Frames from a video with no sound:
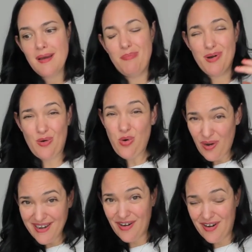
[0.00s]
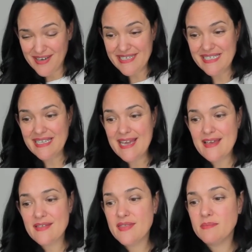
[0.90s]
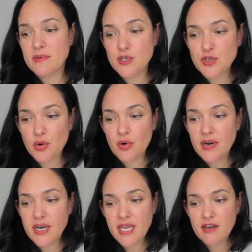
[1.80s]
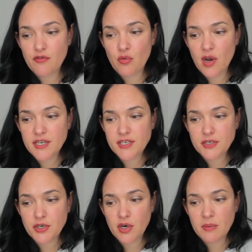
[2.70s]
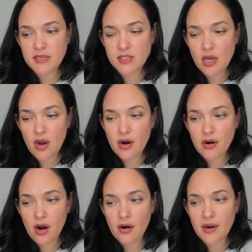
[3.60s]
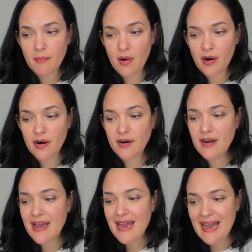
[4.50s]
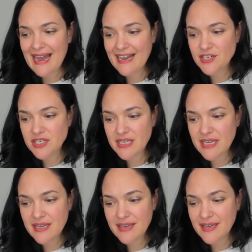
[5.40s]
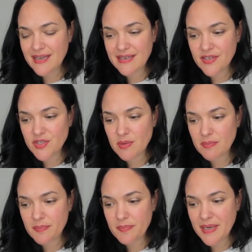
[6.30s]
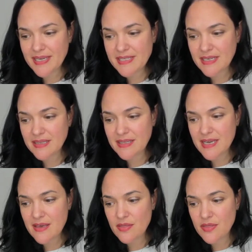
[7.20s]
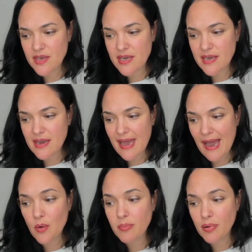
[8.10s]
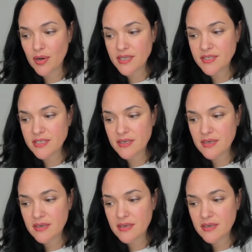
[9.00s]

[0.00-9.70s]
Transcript: But quite honestly, the majority of what determines our RMR actually is basically the output,